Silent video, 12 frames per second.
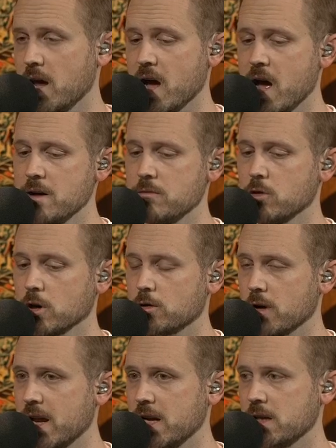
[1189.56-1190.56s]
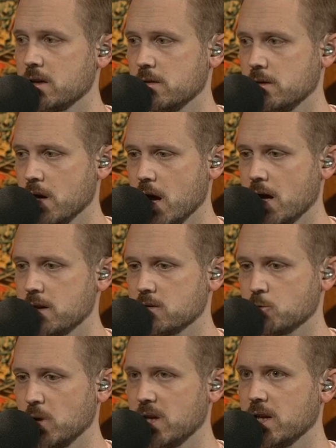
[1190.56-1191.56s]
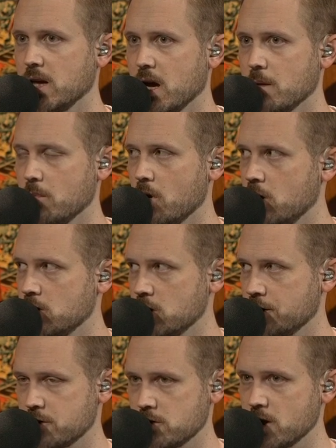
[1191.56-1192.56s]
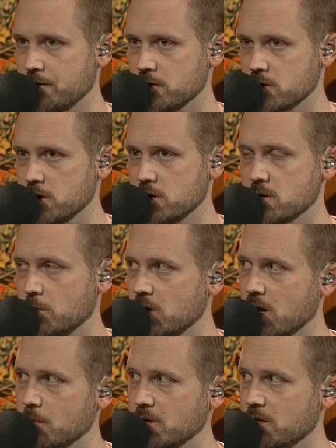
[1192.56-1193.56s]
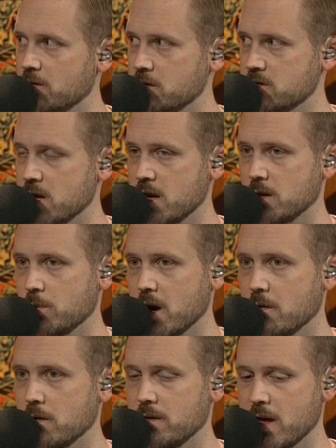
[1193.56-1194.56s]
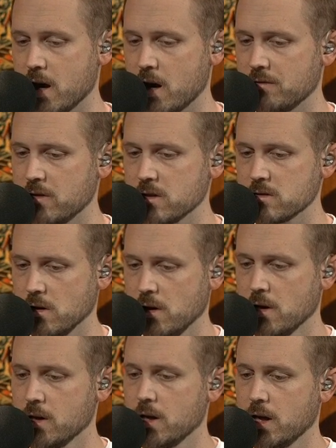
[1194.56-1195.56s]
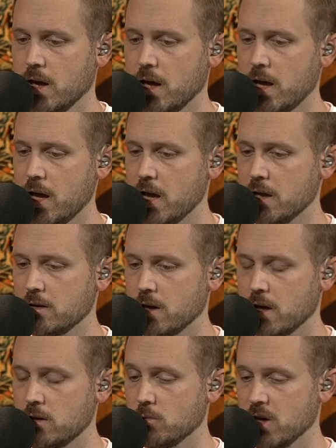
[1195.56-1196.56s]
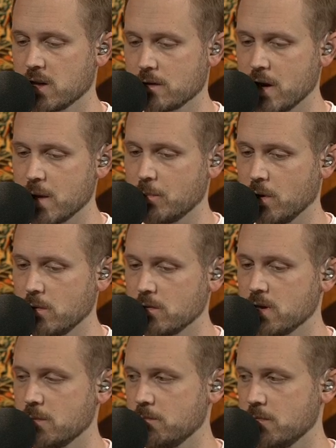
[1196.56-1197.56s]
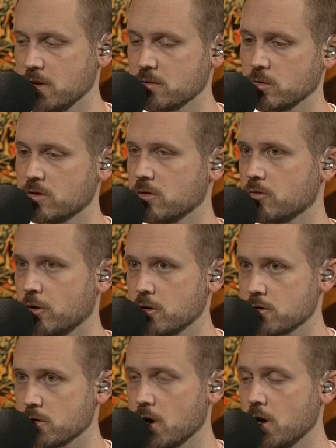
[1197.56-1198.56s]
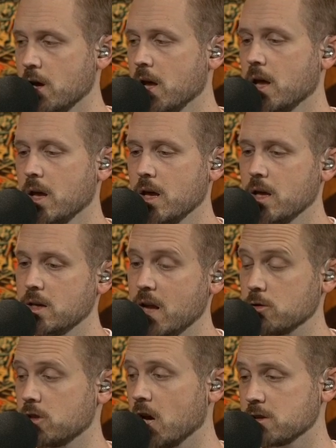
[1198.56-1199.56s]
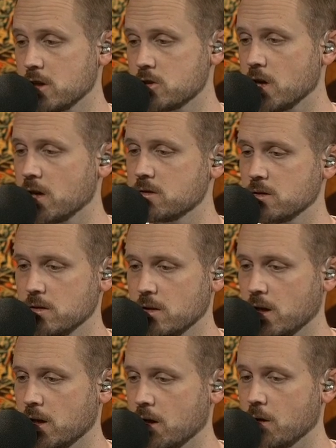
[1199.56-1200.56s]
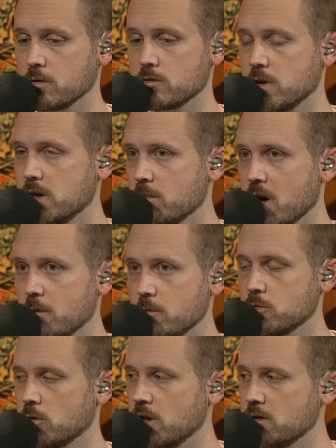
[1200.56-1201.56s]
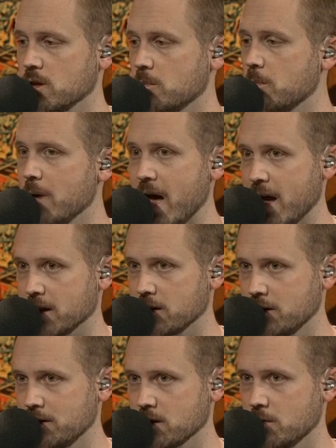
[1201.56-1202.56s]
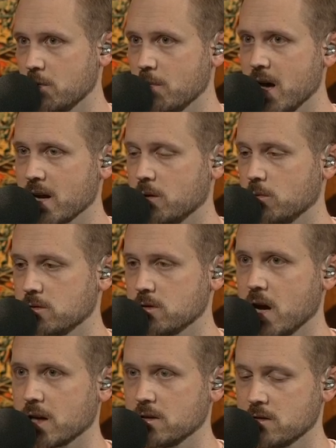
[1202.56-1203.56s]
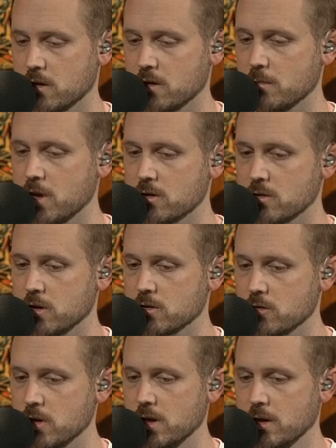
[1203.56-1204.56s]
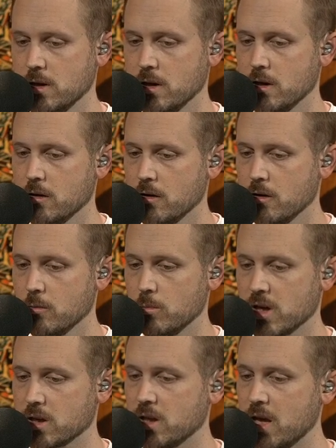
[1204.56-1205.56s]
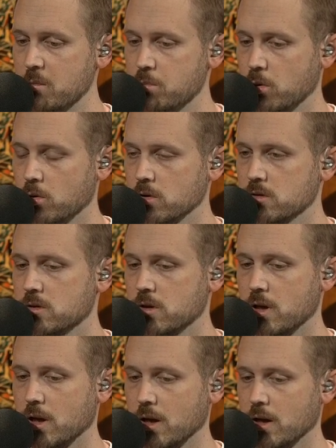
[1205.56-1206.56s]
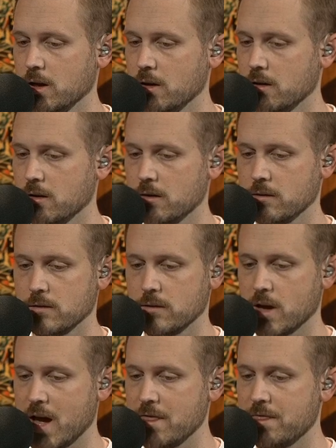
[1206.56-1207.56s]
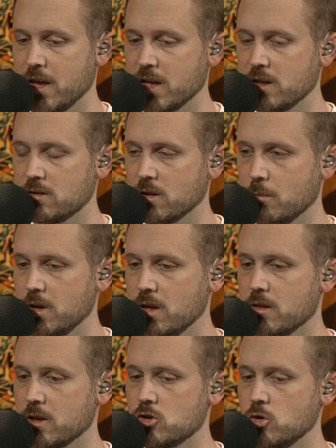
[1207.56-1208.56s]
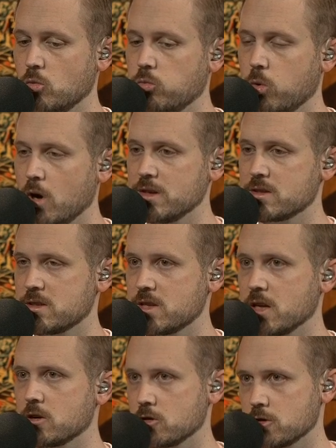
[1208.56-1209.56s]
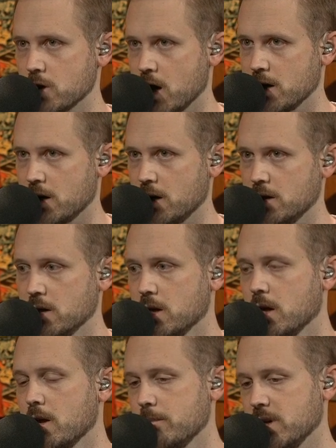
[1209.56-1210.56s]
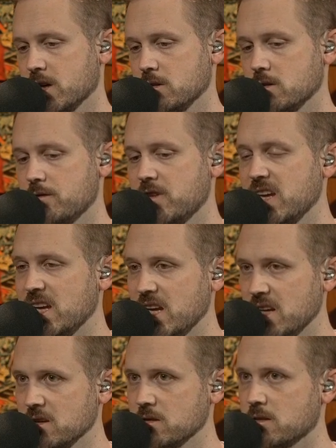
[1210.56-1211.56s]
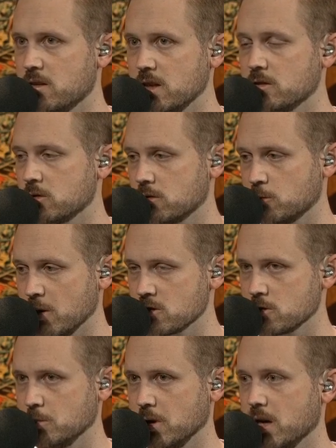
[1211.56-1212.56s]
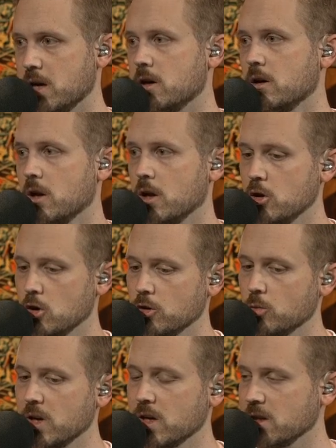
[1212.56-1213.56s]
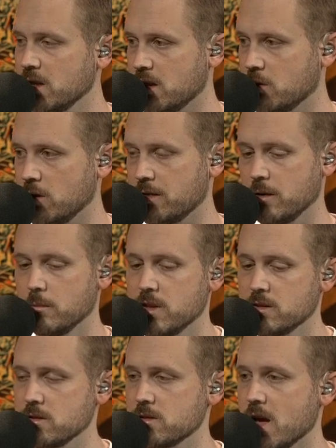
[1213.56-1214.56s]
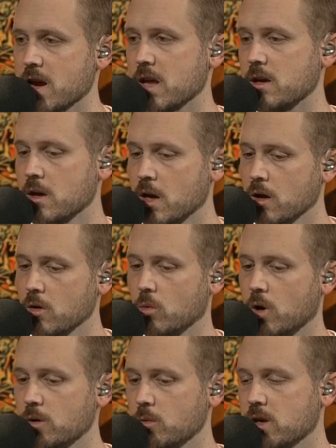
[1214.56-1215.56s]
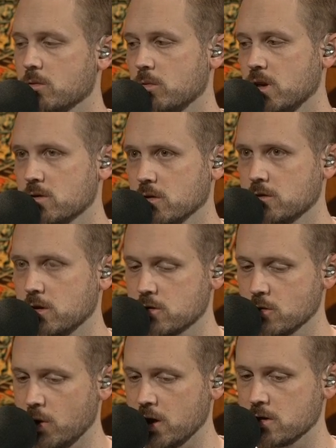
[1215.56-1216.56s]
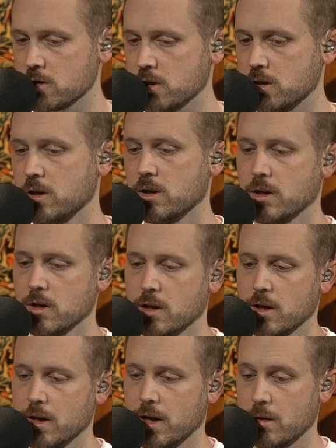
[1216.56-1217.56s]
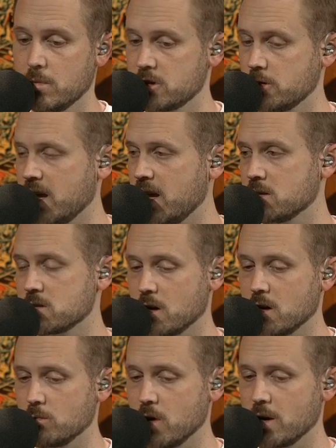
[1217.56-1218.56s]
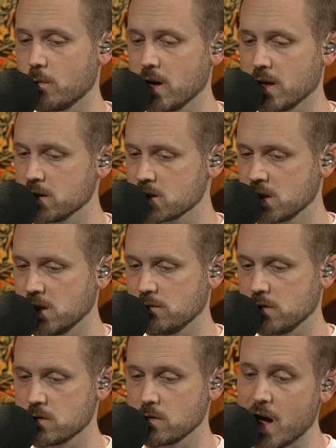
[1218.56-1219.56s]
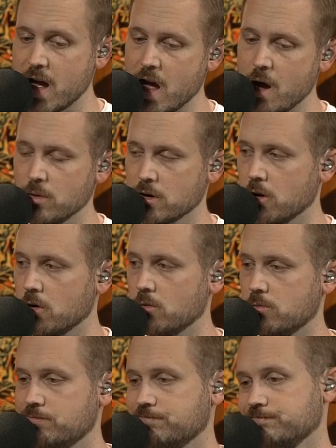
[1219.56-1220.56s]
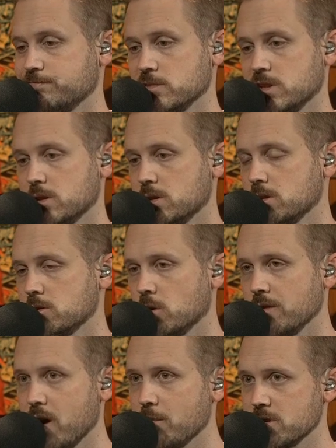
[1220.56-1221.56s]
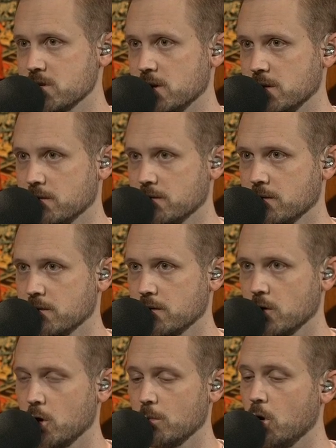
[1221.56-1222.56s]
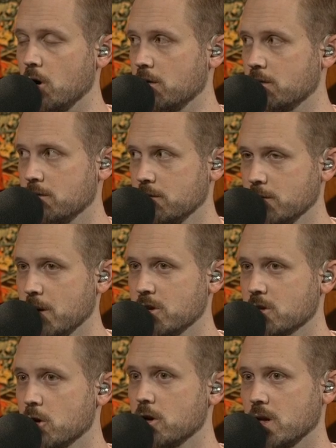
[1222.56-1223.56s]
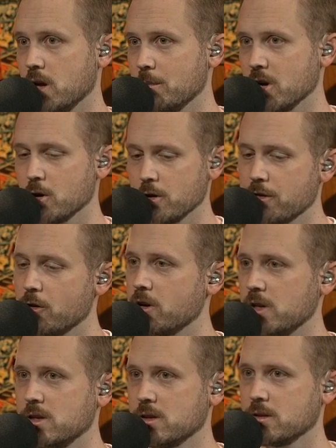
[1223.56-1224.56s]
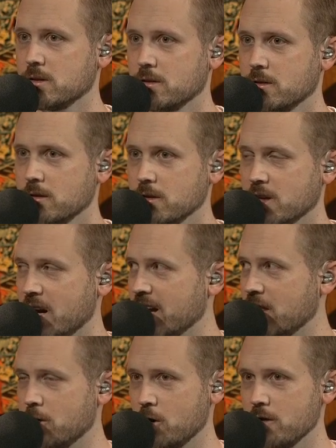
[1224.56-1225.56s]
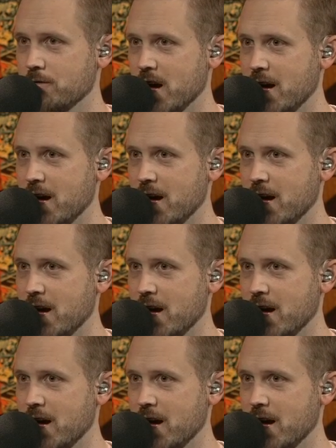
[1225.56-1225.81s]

I, I regretted not spending up on Justin Jefferson, somebody I believe has staying power in that offense. And uh, you make a great point with him. This was his first start. Now, Diontae Johnson, I, I was reading him this morning. He's going to be back. He's going to be back. It was not considered a major injury. But Claypool, uh, I think he's somebody that you want to take your shot on because if he is this special player, mm -hmm. you can win a league with him. This is not a one week rental situation, uh, but you can start him right away against Cleveland. So I, I would go 25%. All right. Or more, maybe 30. I'm going to go to 30. I like. Can it. I get thirty